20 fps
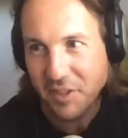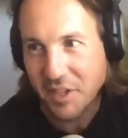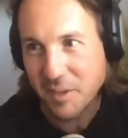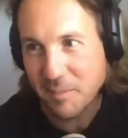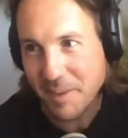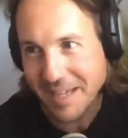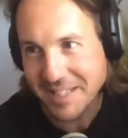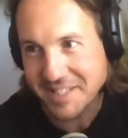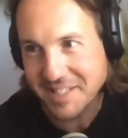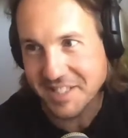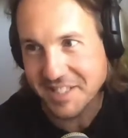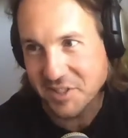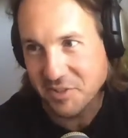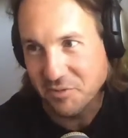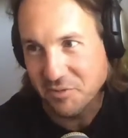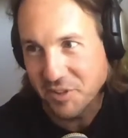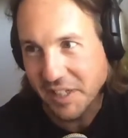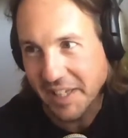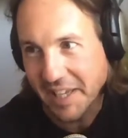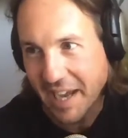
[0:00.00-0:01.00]
and have the
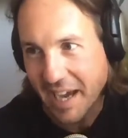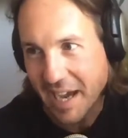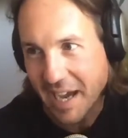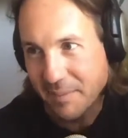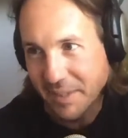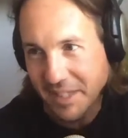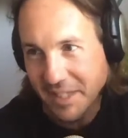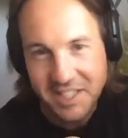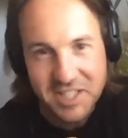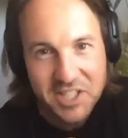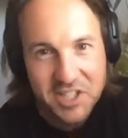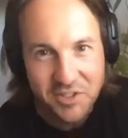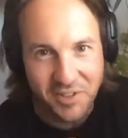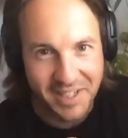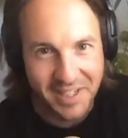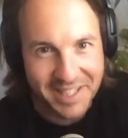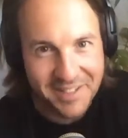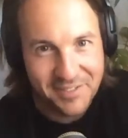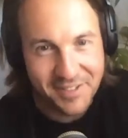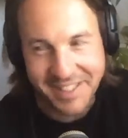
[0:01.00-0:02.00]
capacity to really harm and
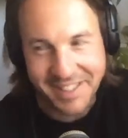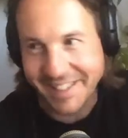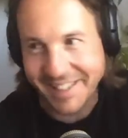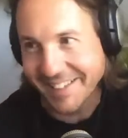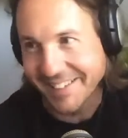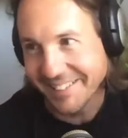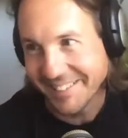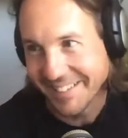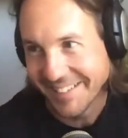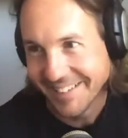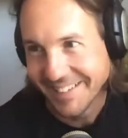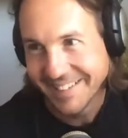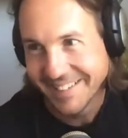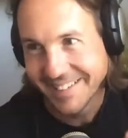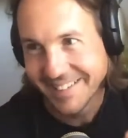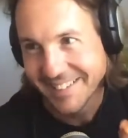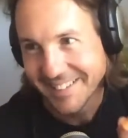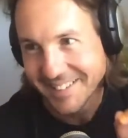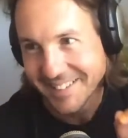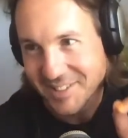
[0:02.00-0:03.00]
injure and even kill?